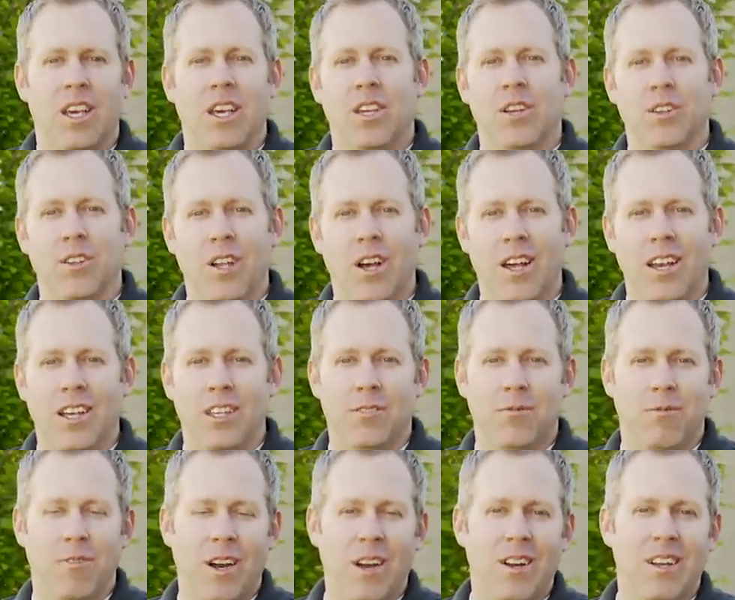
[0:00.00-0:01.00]
Your lawn has
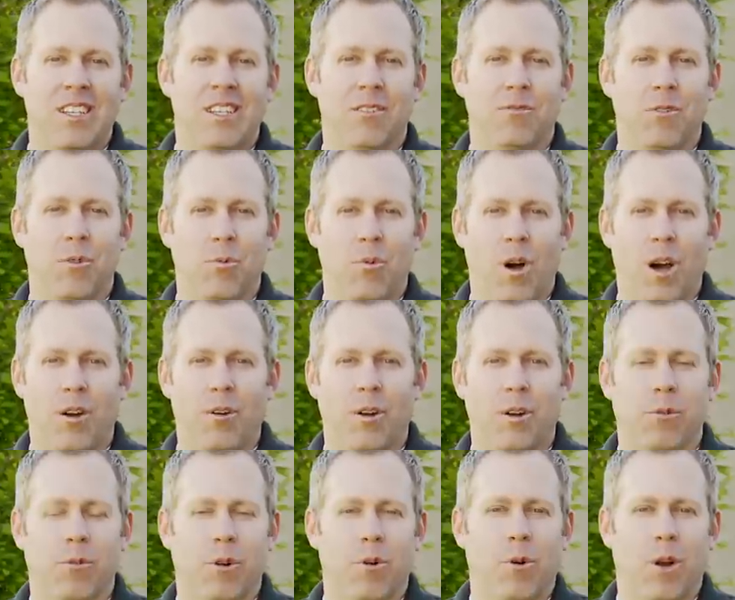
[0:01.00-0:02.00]
very different watering
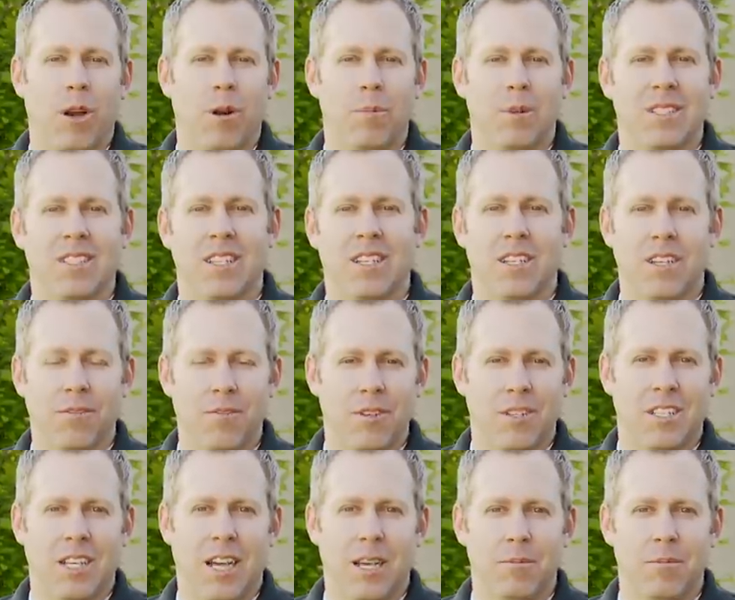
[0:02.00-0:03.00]
requirements at different
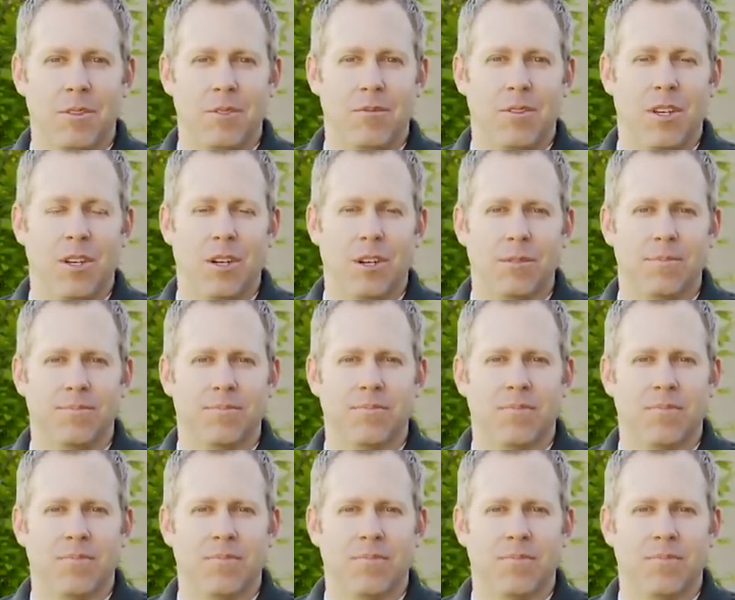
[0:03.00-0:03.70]
times of year.